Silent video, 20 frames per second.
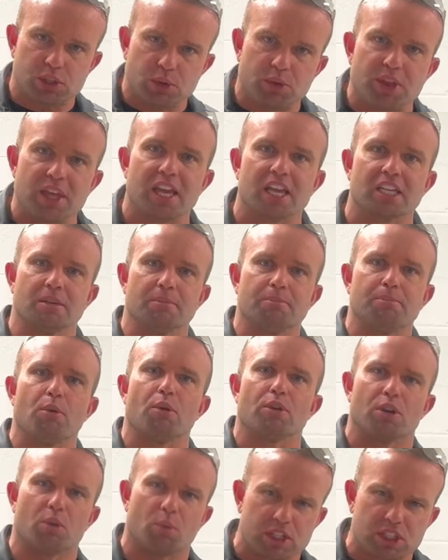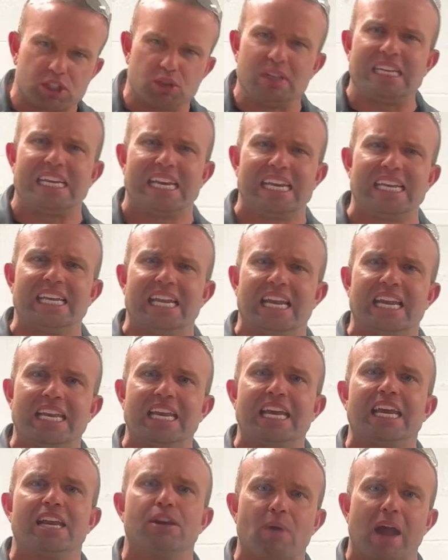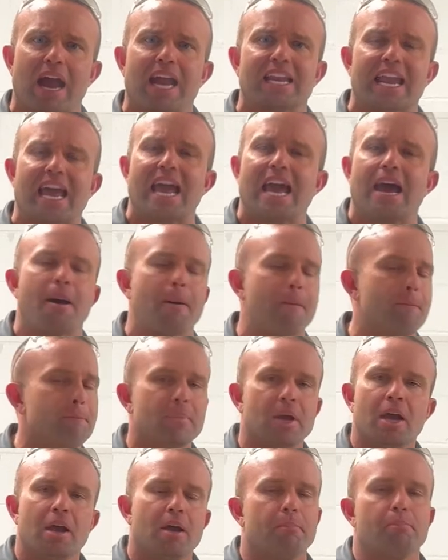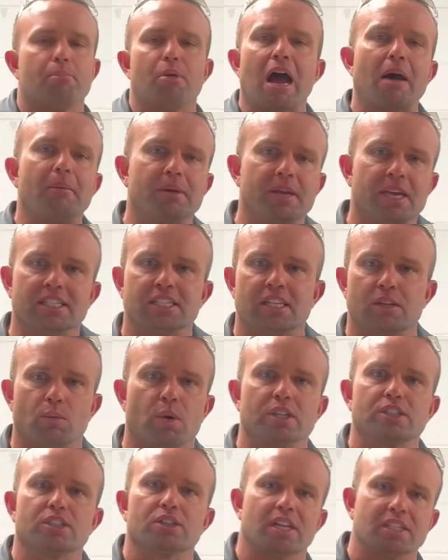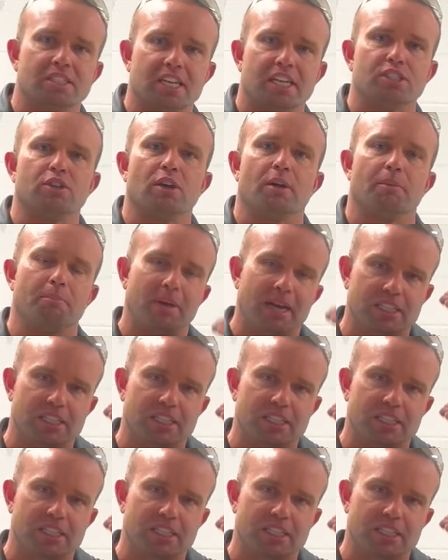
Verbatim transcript: you think is important or what you need right now probably isn't what's going to set you up